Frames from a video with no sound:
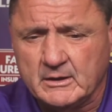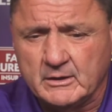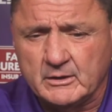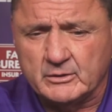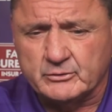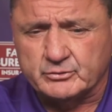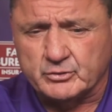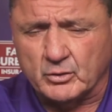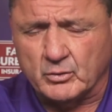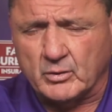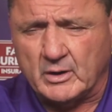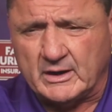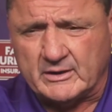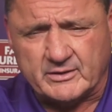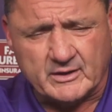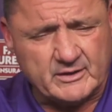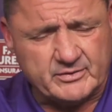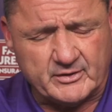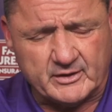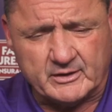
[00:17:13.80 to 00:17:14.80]

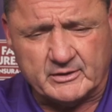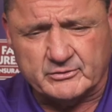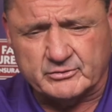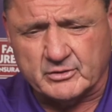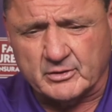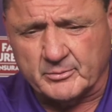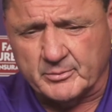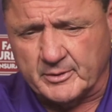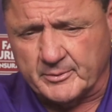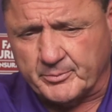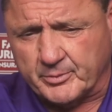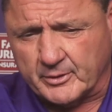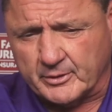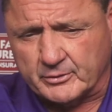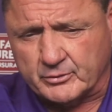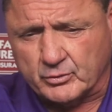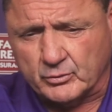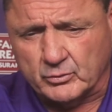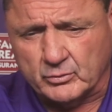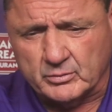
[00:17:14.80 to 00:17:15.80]
So I think it's going to be pretty
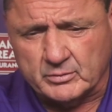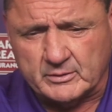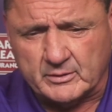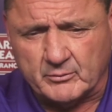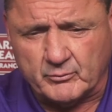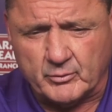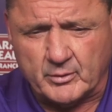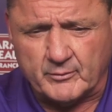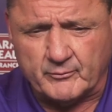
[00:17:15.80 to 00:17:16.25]
cool.